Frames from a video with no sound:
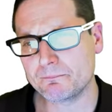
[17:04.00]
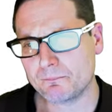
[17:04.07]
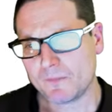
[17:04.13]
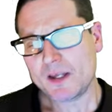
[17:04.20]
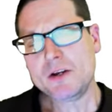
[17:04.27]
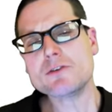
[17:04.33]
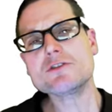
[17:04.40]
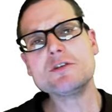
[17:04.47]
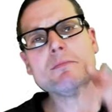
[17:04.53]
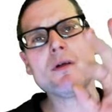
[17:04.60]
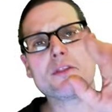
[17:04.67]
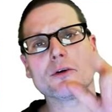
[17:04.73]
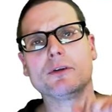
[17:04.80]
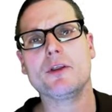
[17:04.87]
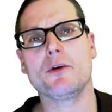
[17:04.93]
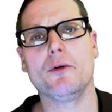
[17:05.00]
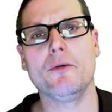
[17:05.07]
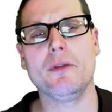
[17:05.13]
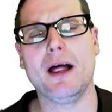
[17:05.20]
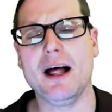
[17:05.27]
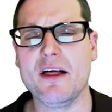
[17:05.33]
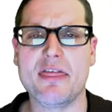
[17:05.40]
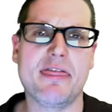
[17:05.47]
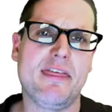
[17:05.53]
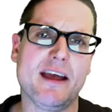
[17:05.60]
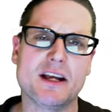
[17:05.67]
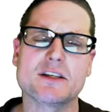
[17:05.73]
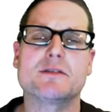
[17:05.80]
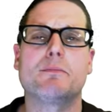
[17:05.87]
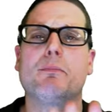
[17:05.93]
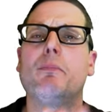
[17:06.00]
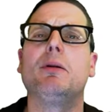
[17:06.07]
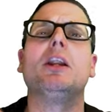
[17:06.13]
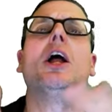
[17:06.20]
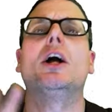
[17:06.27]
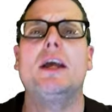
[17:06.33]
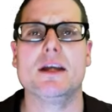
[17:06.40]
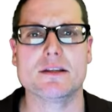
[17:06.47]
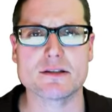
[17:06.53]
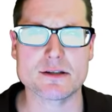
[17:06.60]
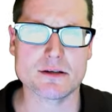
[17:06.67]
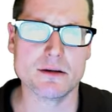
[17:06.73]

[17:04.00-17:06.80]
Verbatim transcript: Here's some other little things, plugins,